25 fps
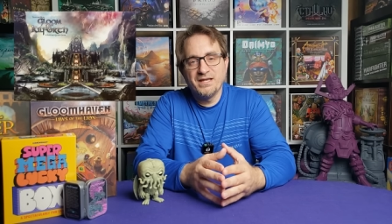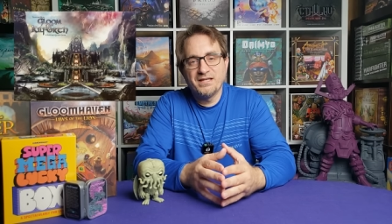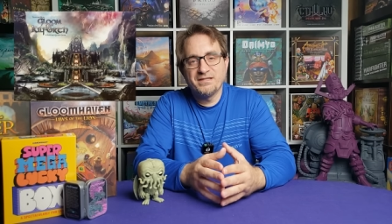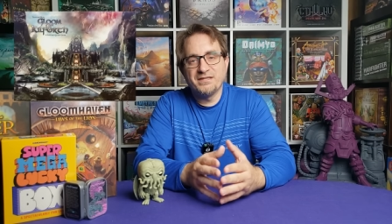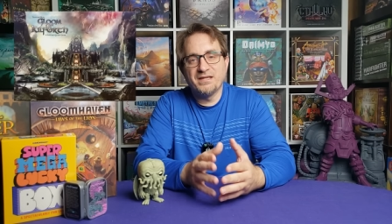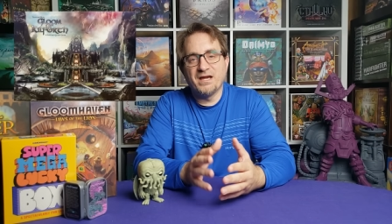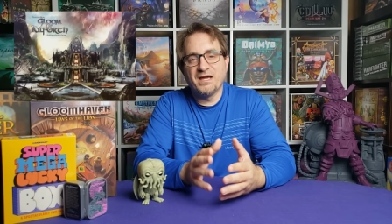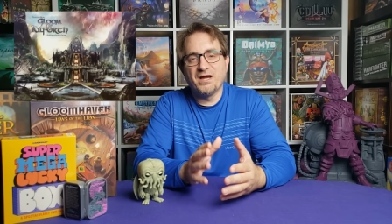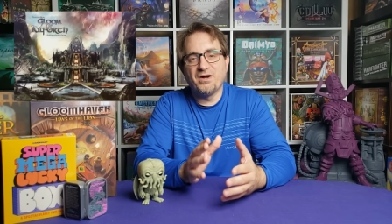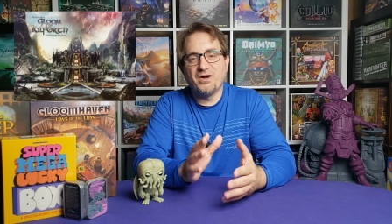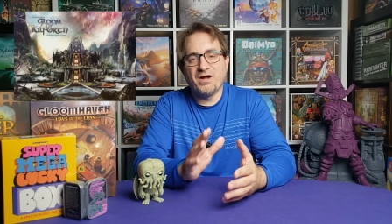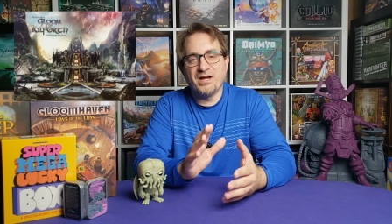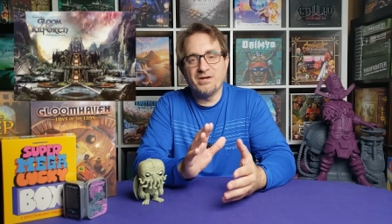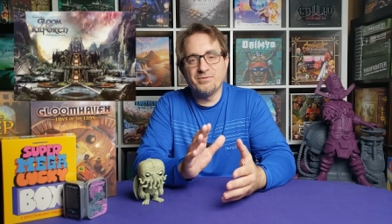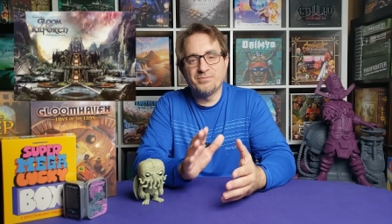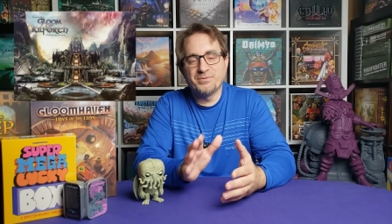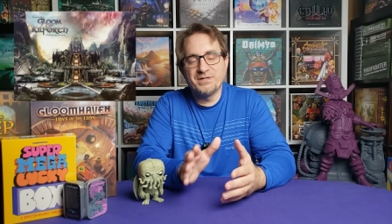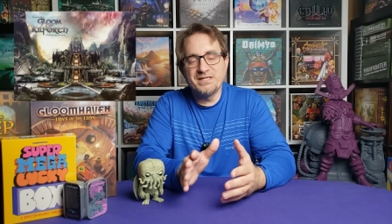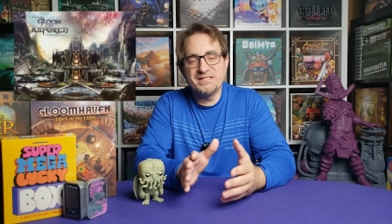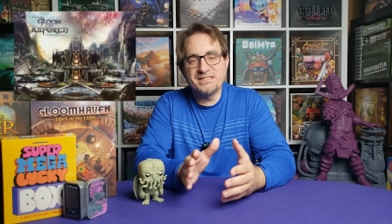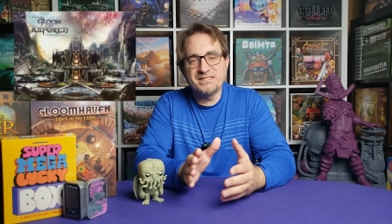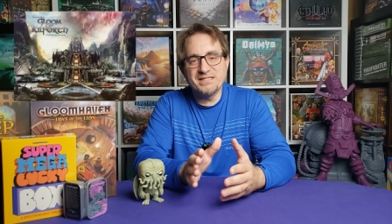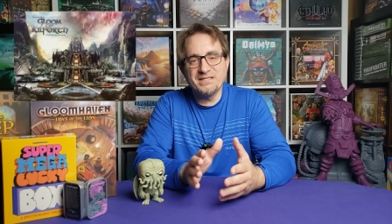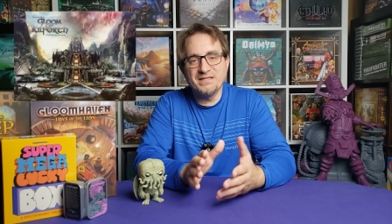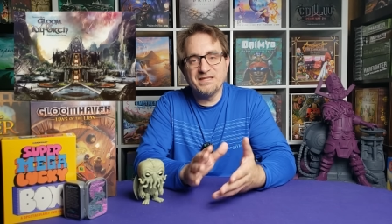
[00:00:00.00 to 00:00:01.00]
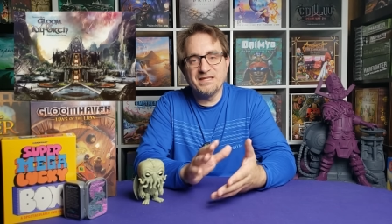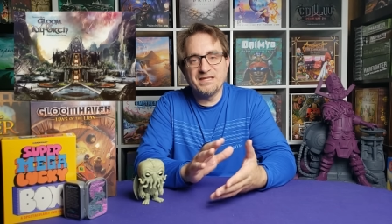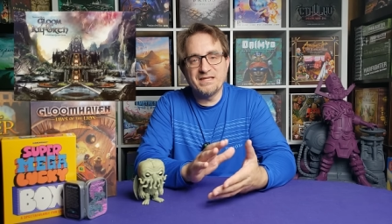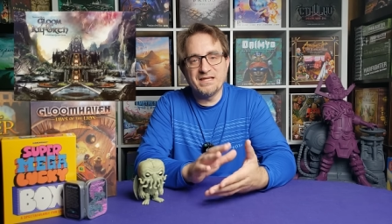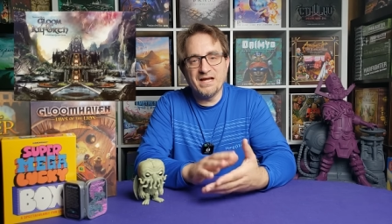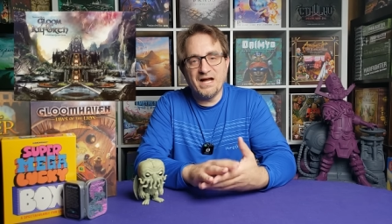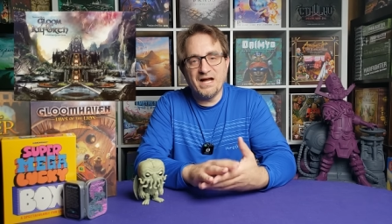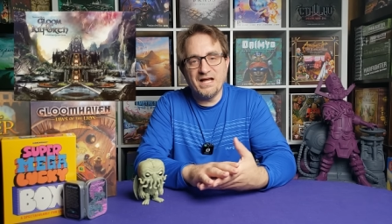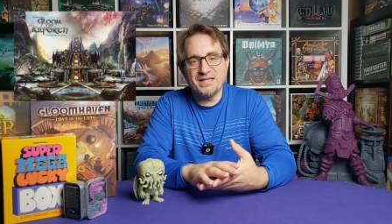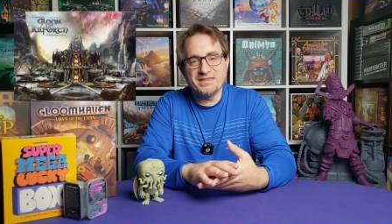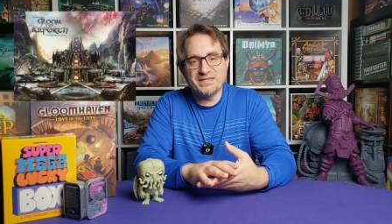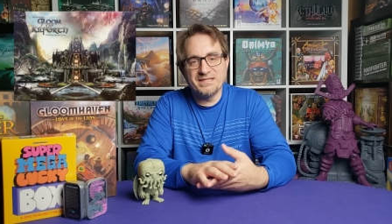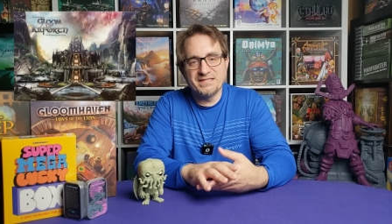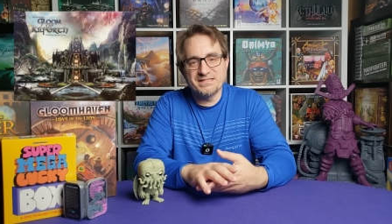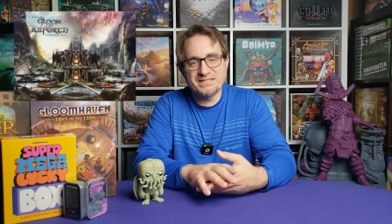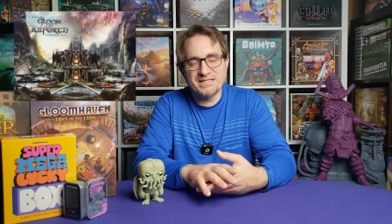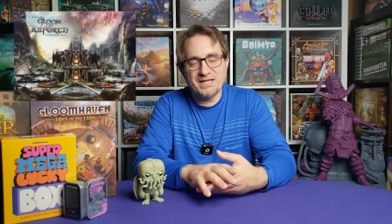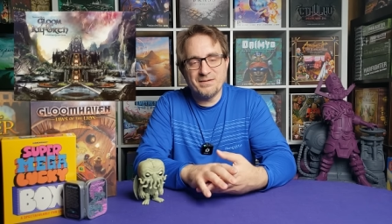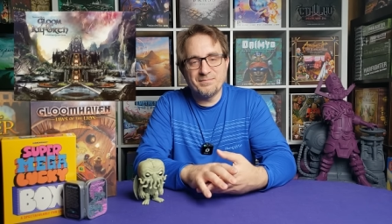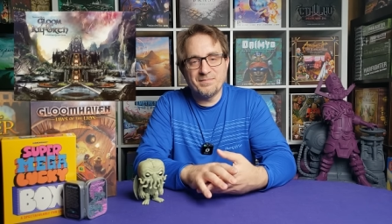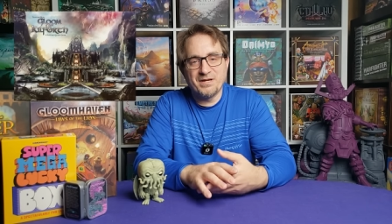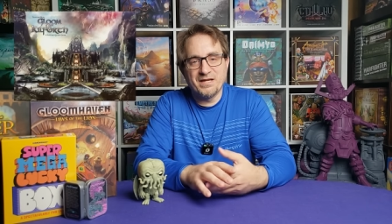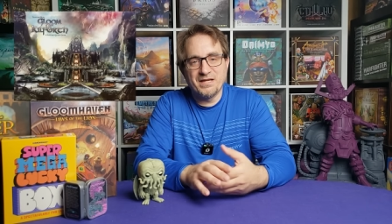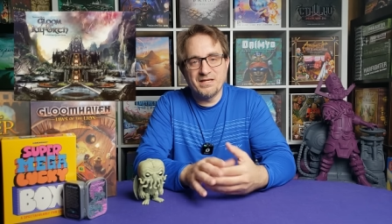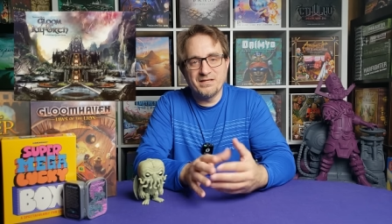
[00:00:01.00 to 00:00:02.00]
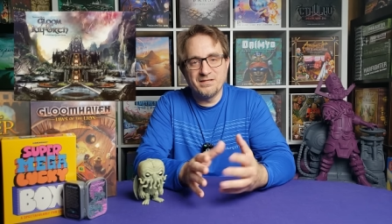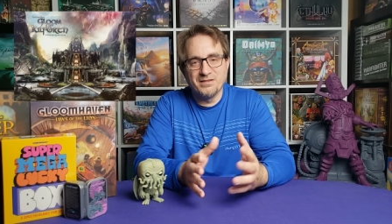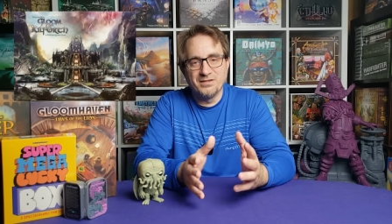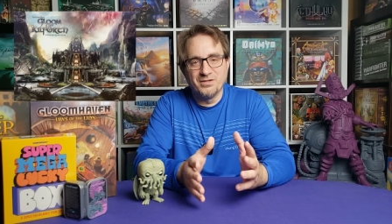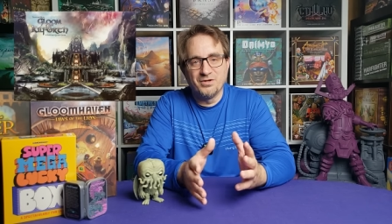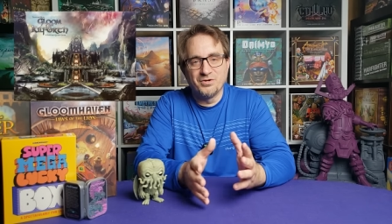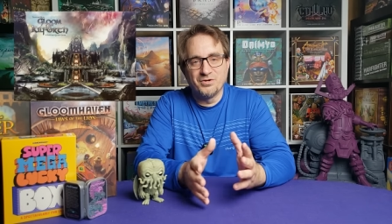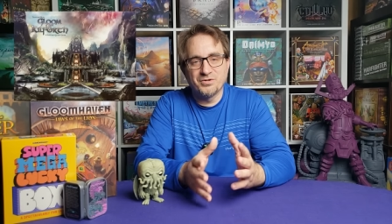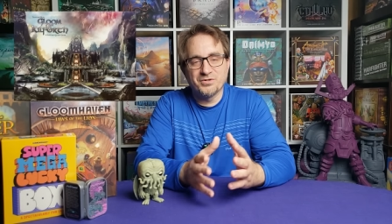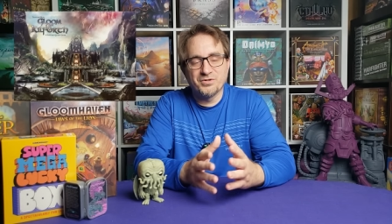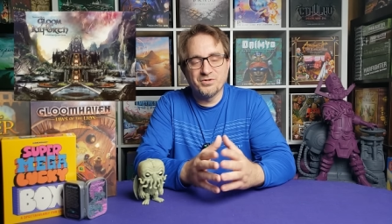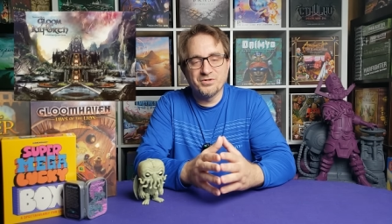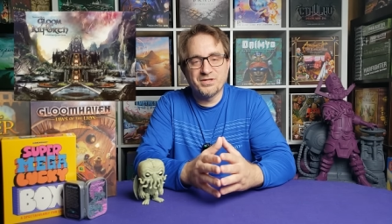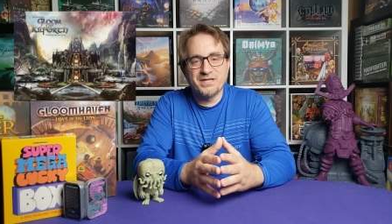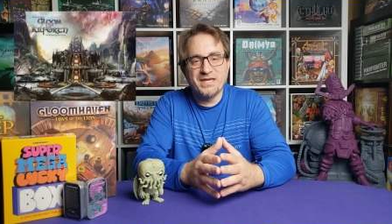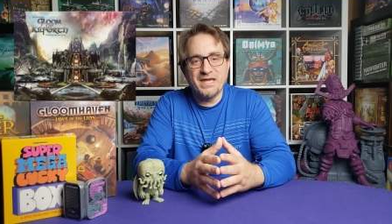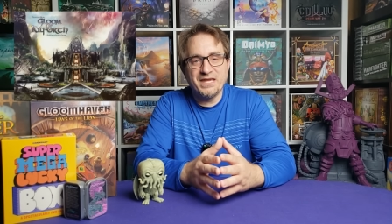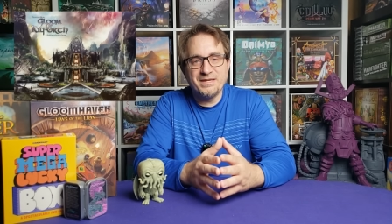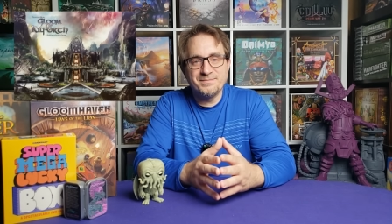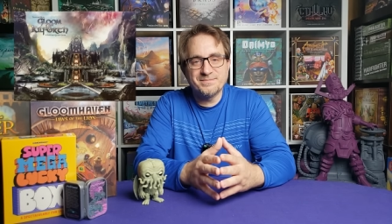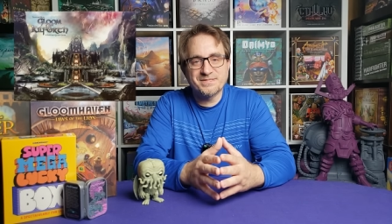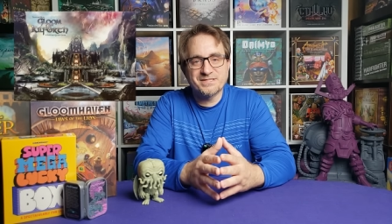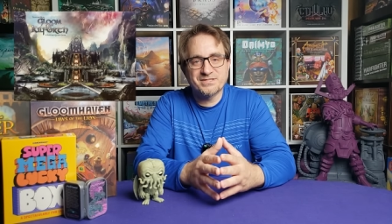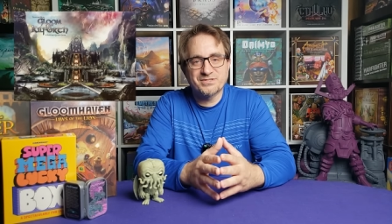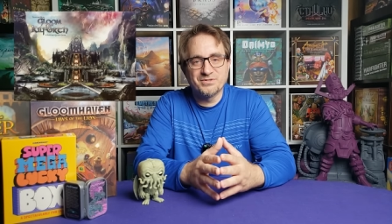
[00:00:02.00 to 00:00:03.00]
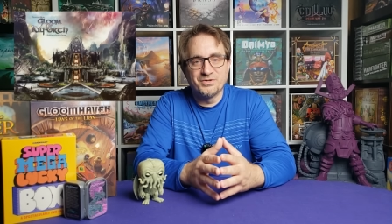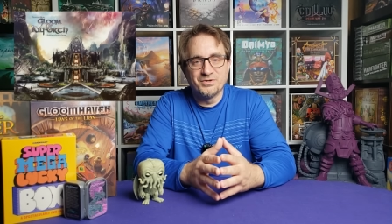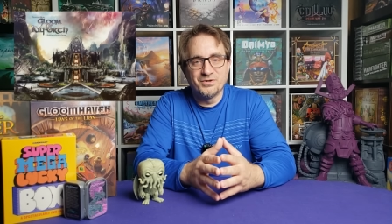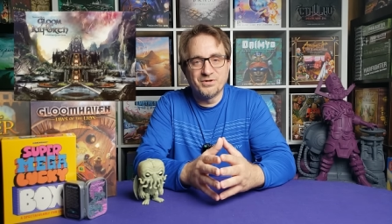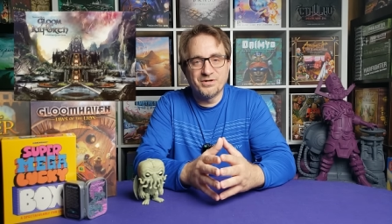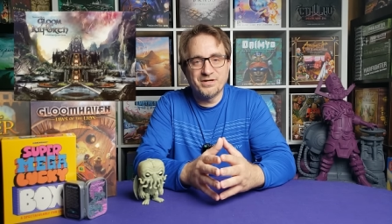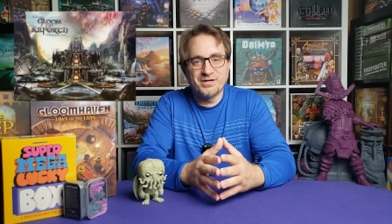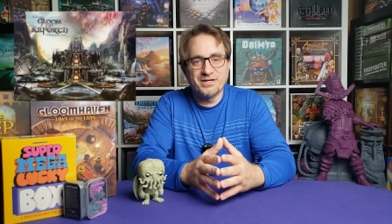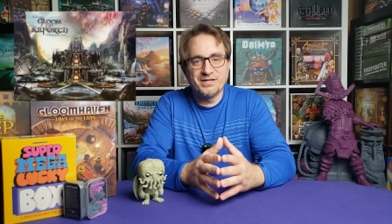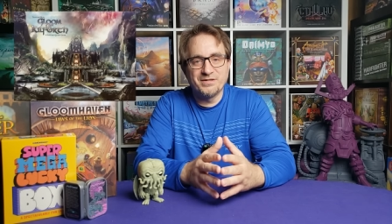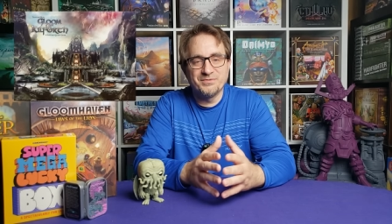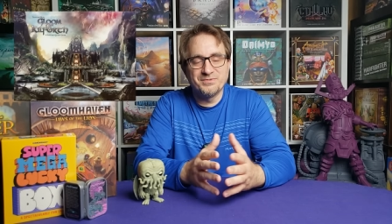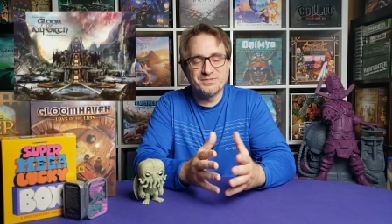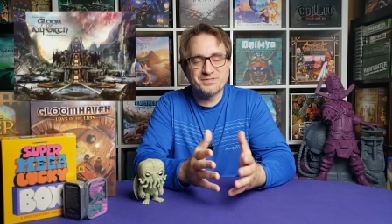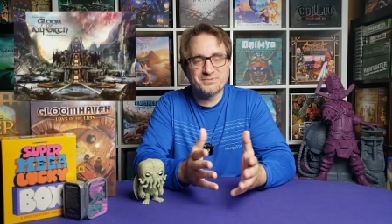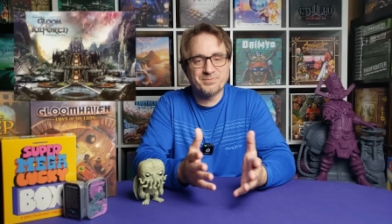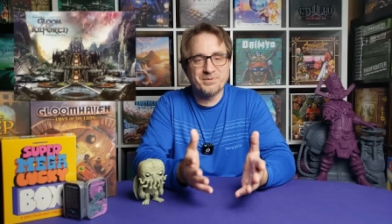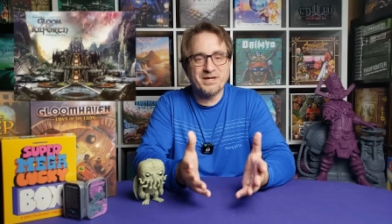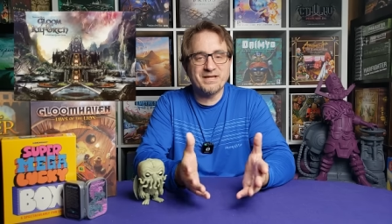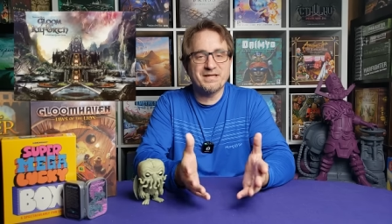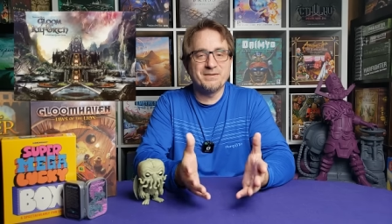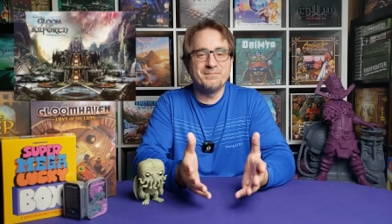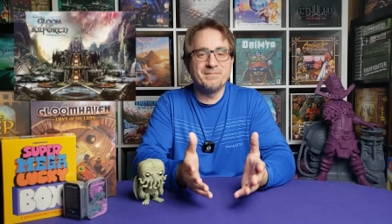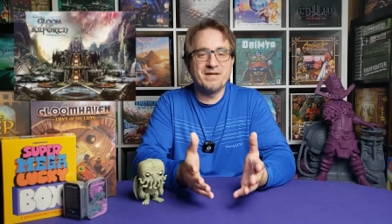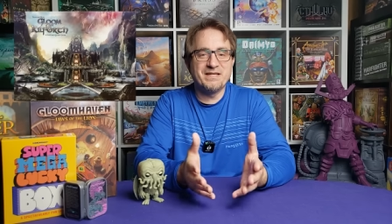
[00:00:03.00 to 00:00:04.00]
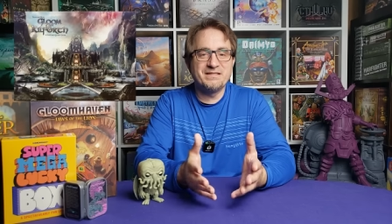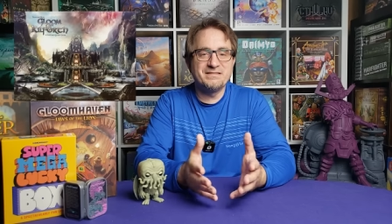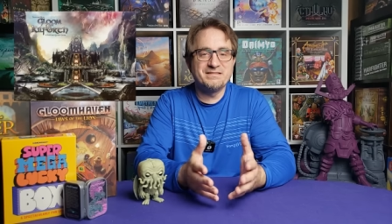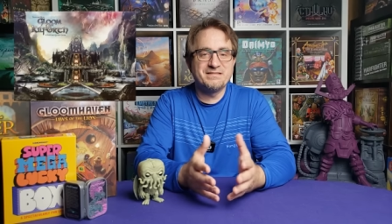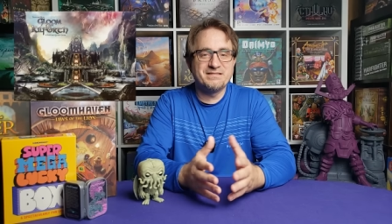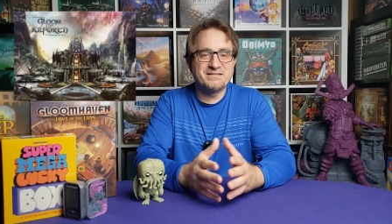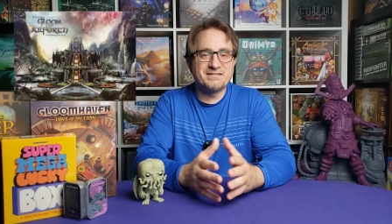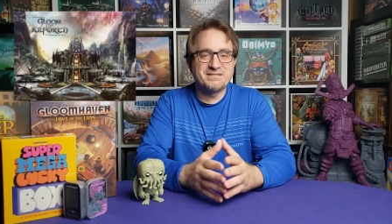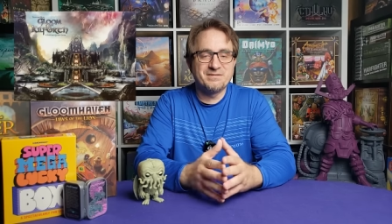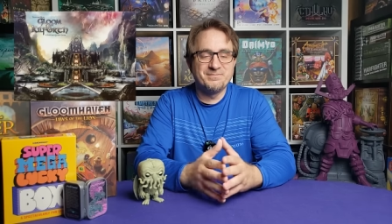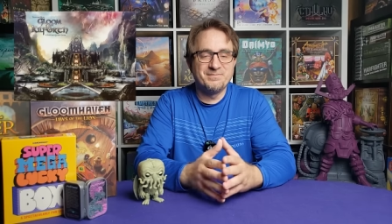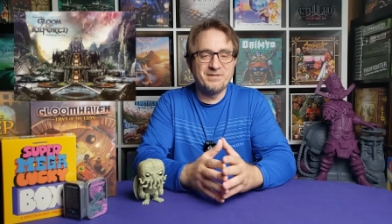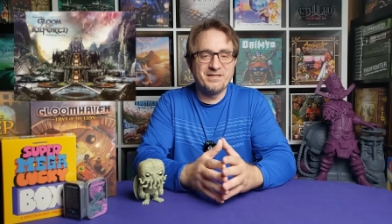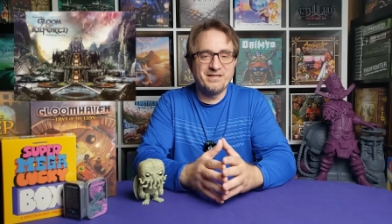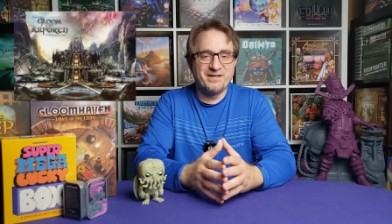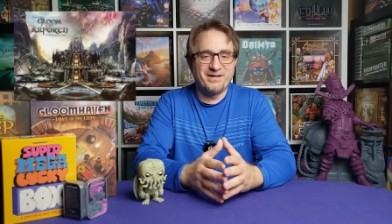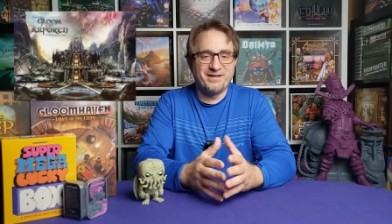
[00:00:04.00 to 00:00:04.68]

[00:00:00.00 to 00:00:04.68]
Now, I recently got this at my local game store. It was recommended to me